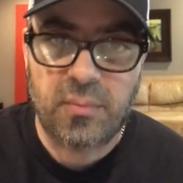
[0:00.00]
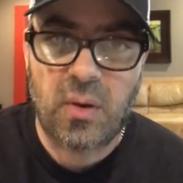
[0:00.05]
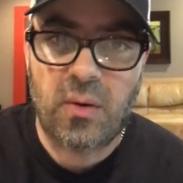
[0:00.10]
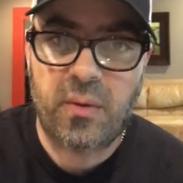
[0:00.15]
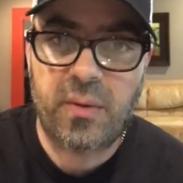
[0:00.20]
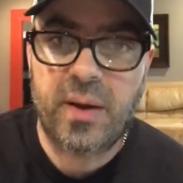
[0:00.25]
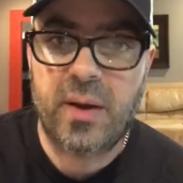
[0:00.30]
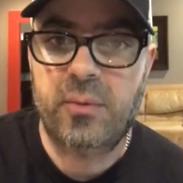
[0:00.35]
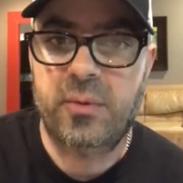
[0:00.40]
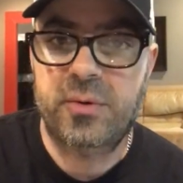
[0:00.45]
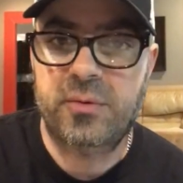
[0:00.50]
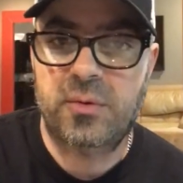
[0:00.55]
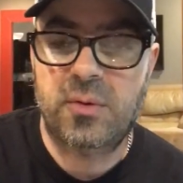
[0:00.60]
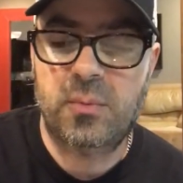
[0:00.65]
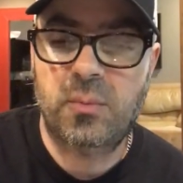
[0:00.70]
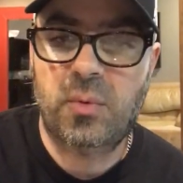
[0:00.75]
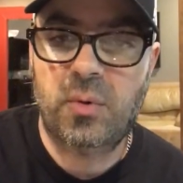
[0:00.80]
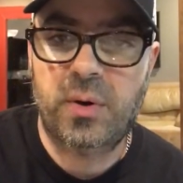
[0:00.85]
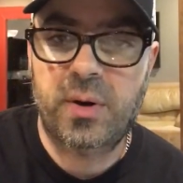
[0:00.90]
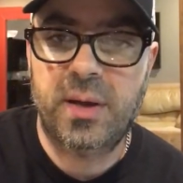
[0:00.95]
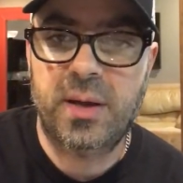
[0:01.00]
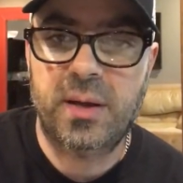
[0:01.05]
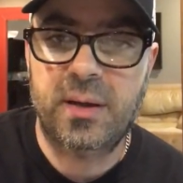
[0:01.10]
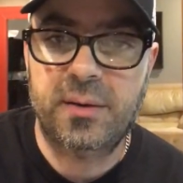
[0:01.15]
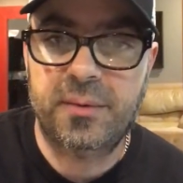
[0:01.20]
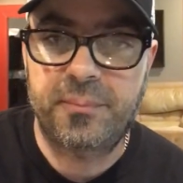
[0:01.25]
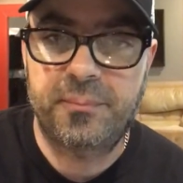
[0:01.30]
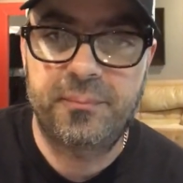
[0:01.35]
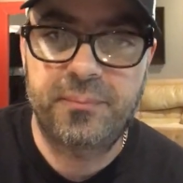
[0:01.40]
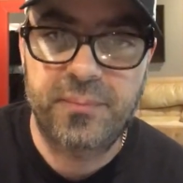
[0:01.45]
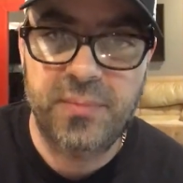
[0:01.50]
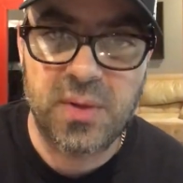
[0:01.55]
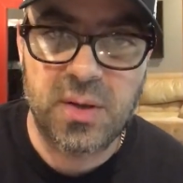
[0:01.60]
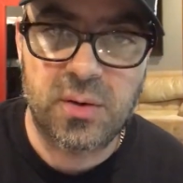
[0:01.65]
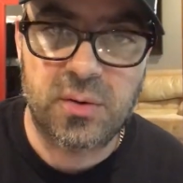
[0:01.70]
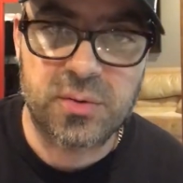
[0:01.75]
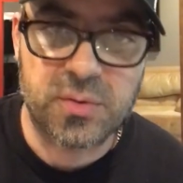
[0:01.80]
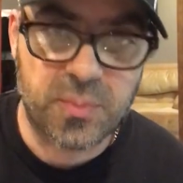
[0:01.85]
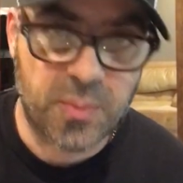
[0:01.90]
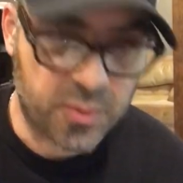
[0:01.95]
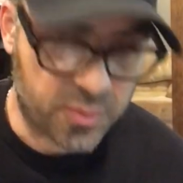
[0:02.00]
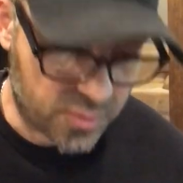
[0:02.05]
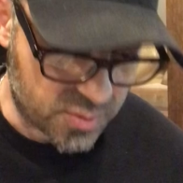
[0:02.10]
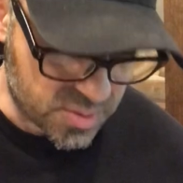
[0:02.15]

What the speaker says: all hours of the morning, and smoked